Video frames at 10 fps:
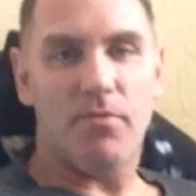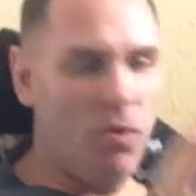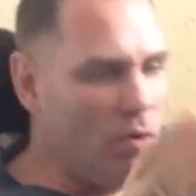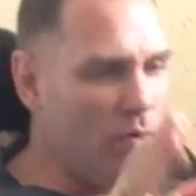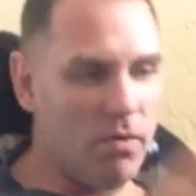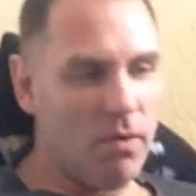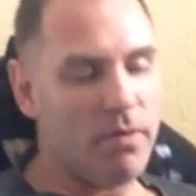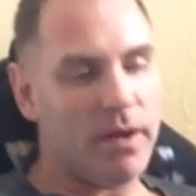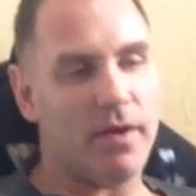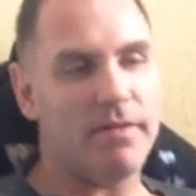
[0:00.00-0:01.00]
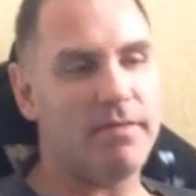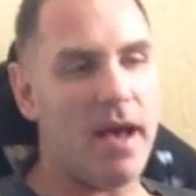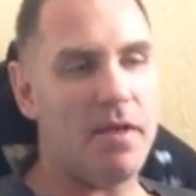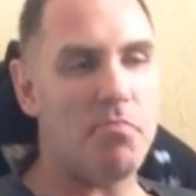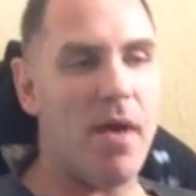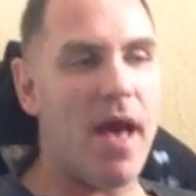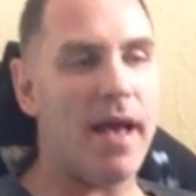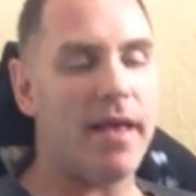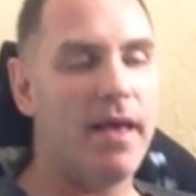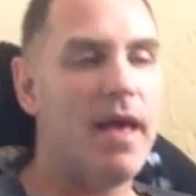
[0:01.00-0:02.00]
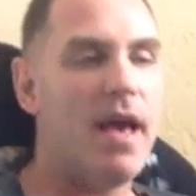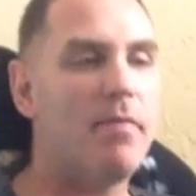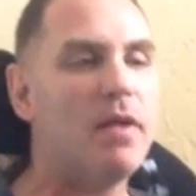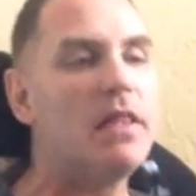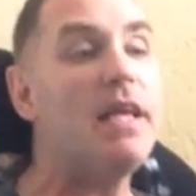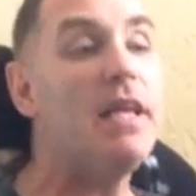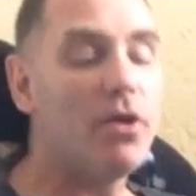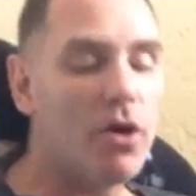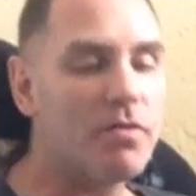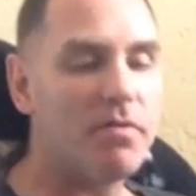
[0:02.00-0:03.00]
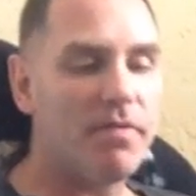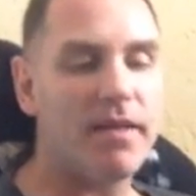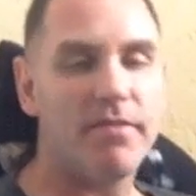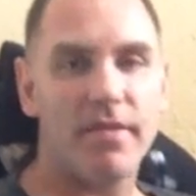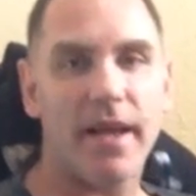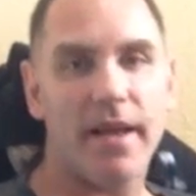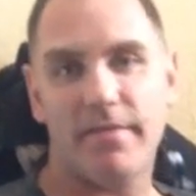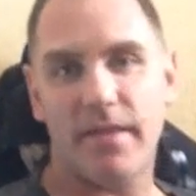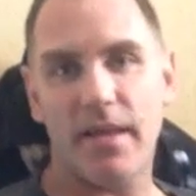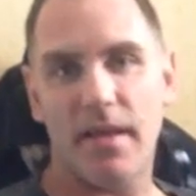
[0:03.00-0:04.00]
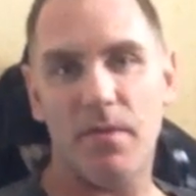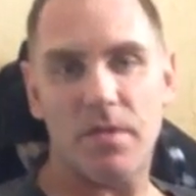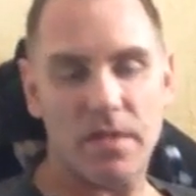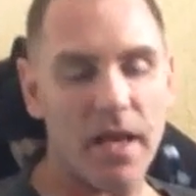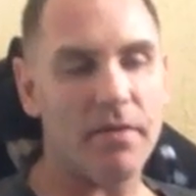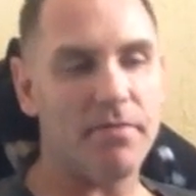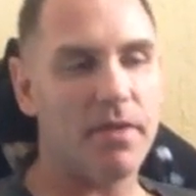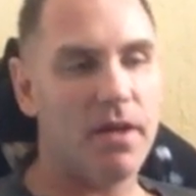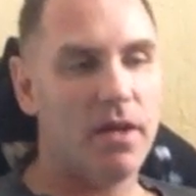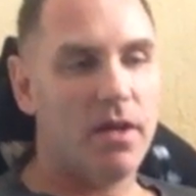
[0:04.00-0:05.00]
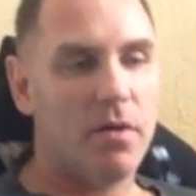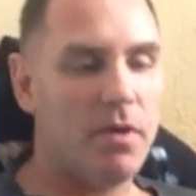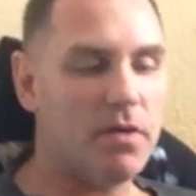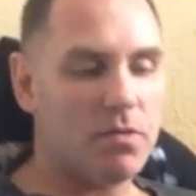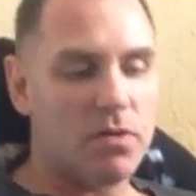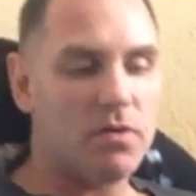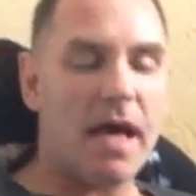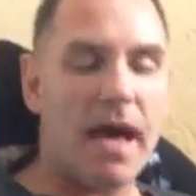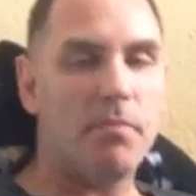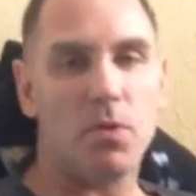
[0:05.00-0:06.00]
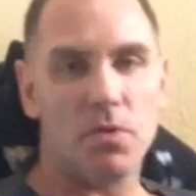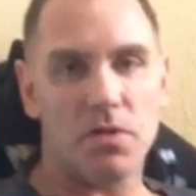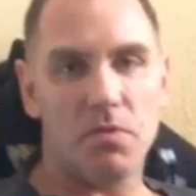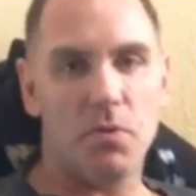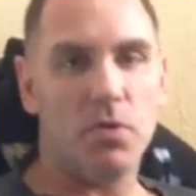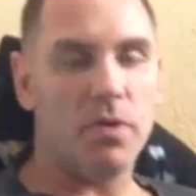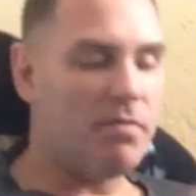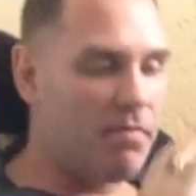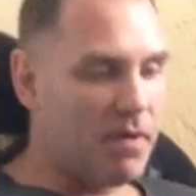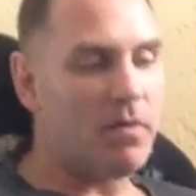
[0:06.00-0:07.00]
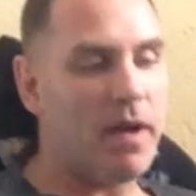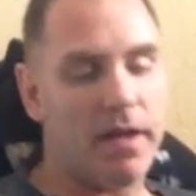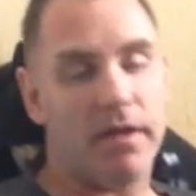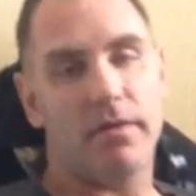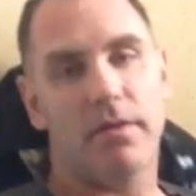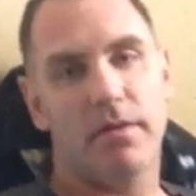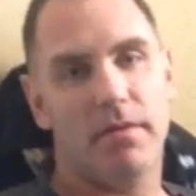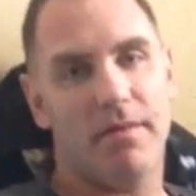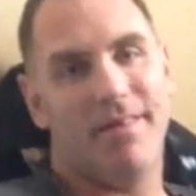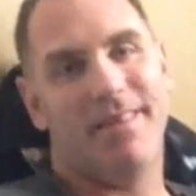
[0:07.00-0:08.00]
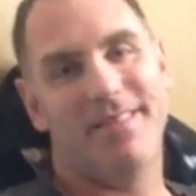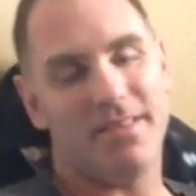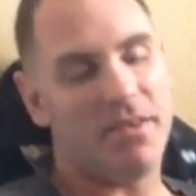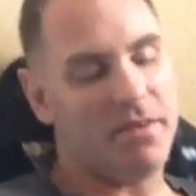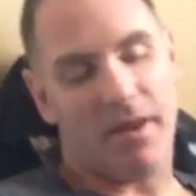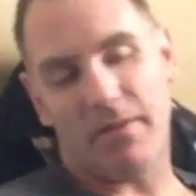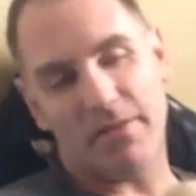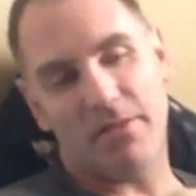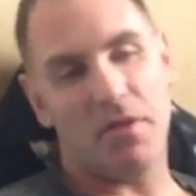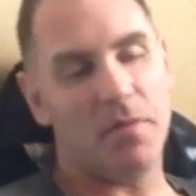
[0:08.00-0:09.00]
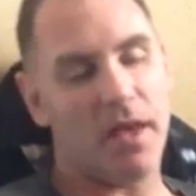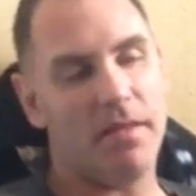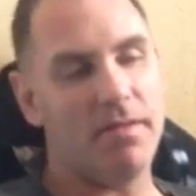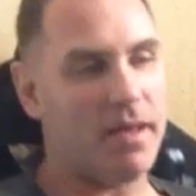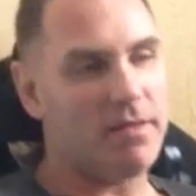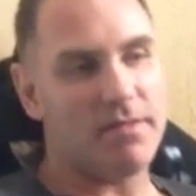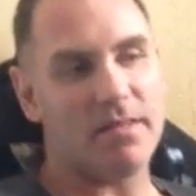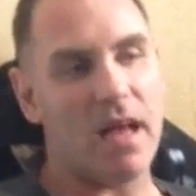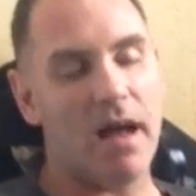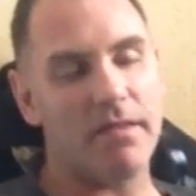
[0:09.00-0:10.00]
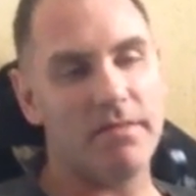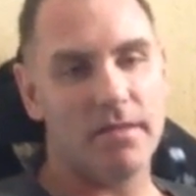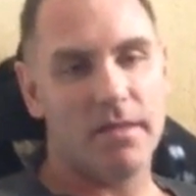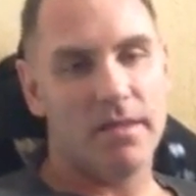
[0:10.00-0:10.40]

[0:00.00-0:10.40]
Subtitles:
When I go outside, Beck had been leaning over the fence, I guess thinking he was safe, because there was little tadpoles in the pool and fell right in. So I rescued him again, thanks to Sox.